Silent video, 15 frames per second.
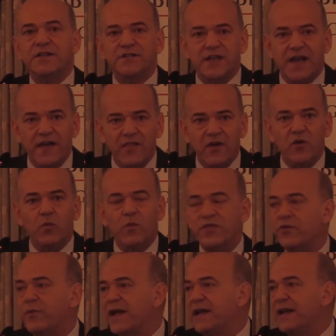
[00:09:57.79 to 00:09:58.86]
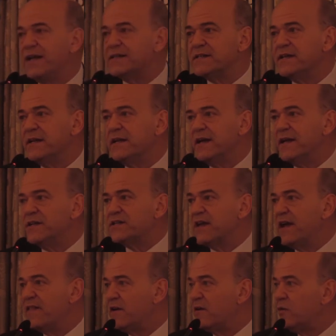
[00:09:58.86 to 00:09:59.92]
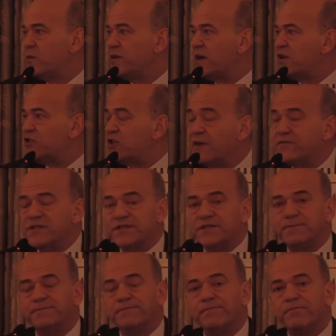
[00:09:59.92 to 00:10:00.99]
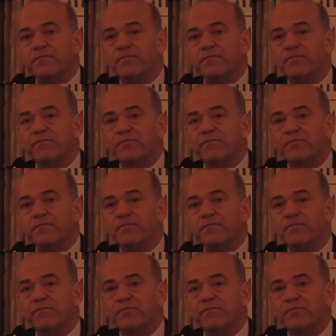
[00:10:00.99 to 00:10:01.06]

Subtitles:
together with the regulator, and together with our drafters.